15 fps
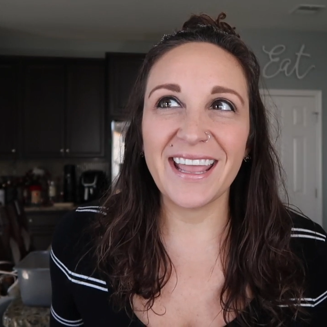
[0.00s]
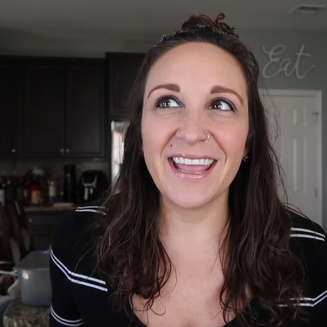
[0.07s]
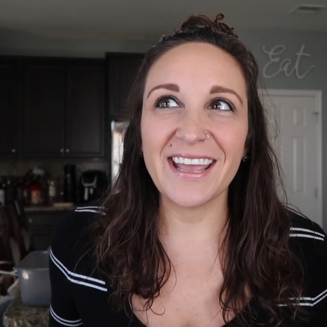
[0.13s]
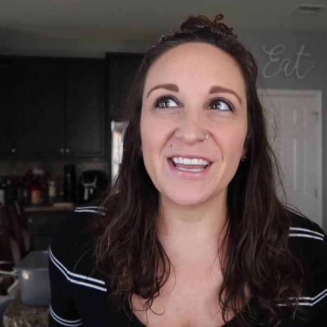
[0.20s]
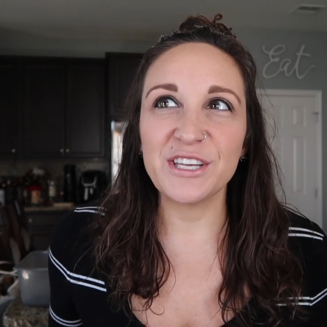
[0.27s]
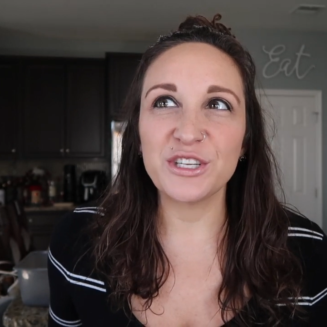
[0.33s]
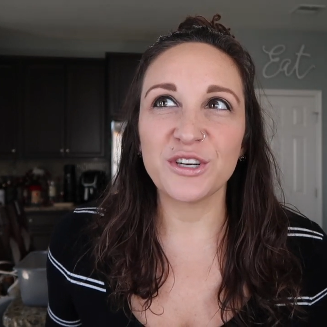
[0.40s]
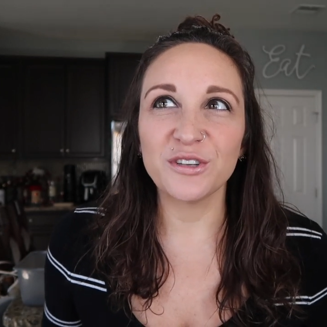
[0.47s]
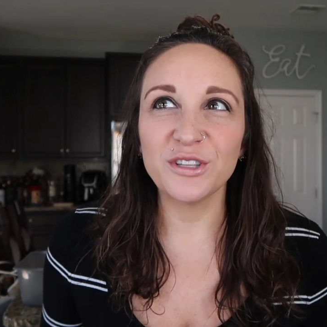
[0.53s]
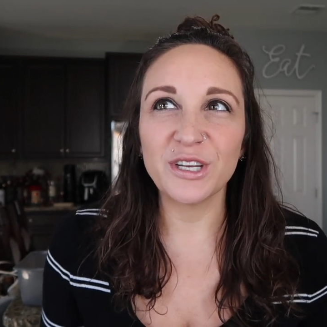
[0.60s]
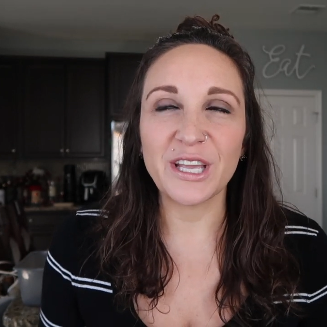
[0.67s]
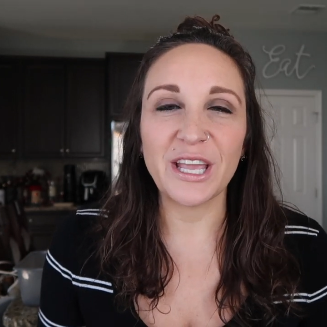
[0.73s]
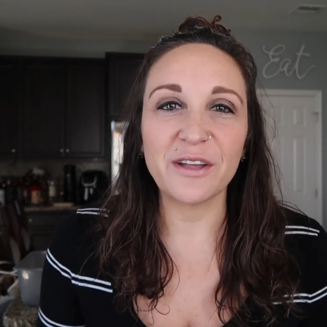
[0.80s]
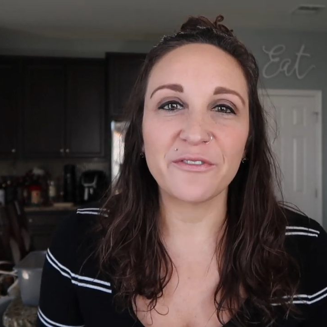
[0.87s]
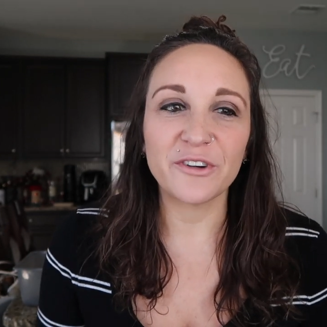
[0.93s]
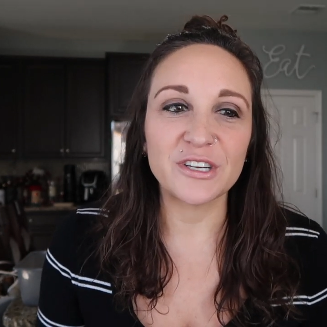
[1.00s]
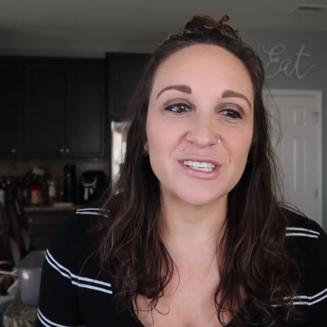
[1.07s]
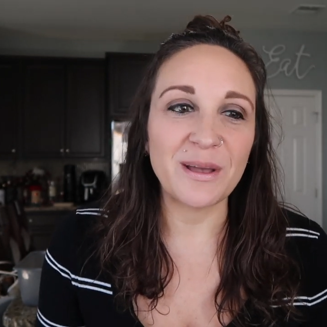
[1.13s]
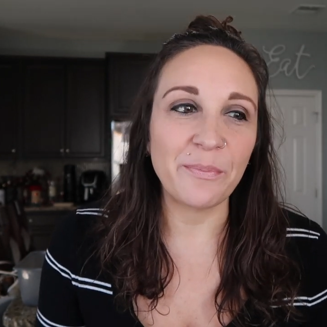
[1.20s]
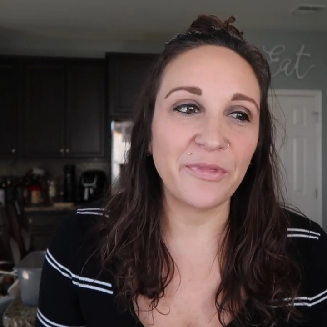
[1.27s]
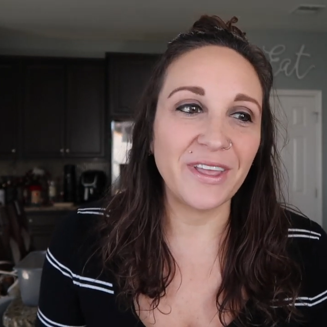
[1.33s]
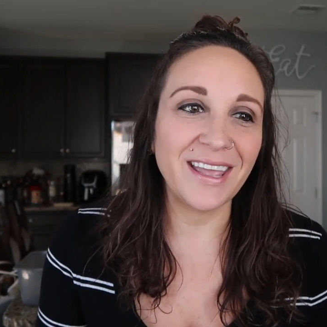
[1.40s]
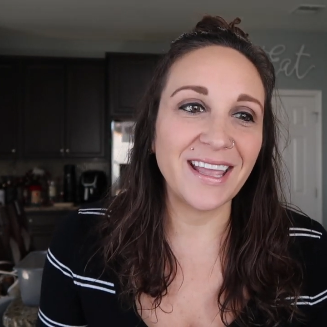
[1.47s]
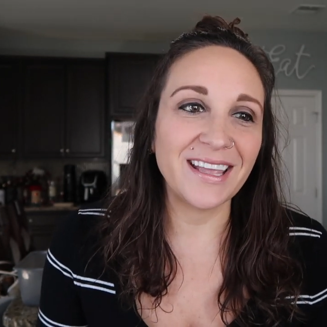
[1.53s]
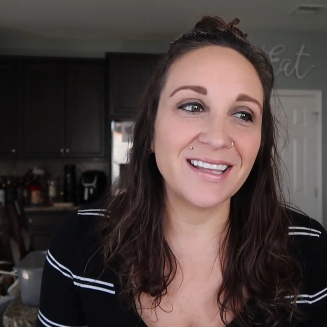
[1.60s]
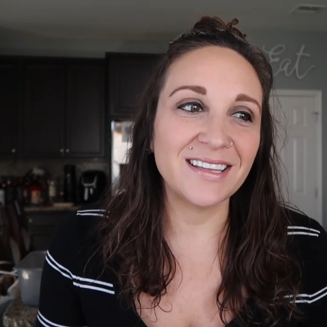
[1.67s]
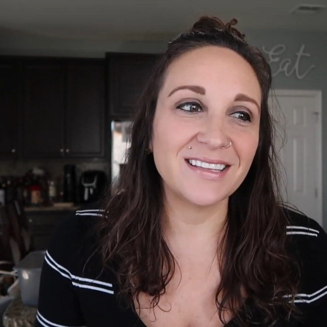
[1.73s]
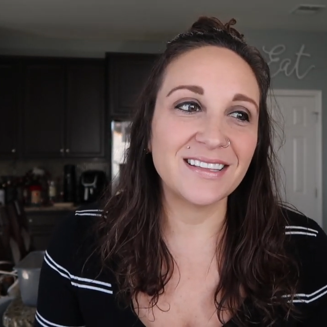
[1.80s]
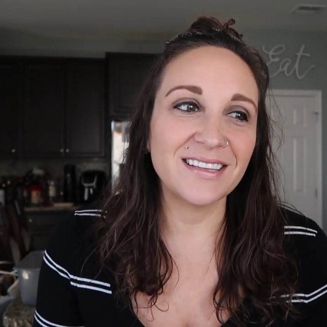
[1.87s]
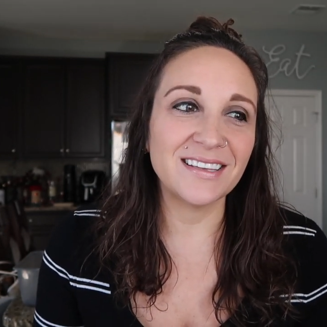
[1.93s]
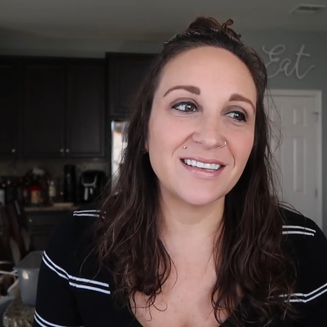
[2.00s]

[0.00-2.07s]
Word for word: and you're looking for something,